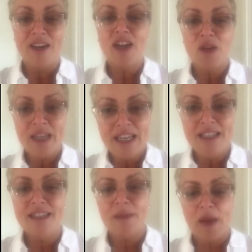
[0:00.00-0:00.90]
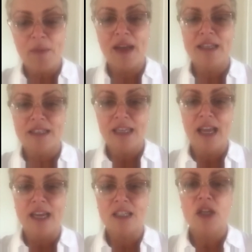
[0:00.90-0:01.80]
Now, it is a balancing
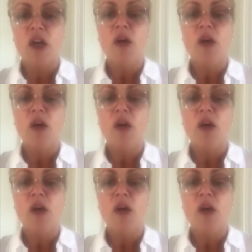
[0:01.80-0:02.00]
act,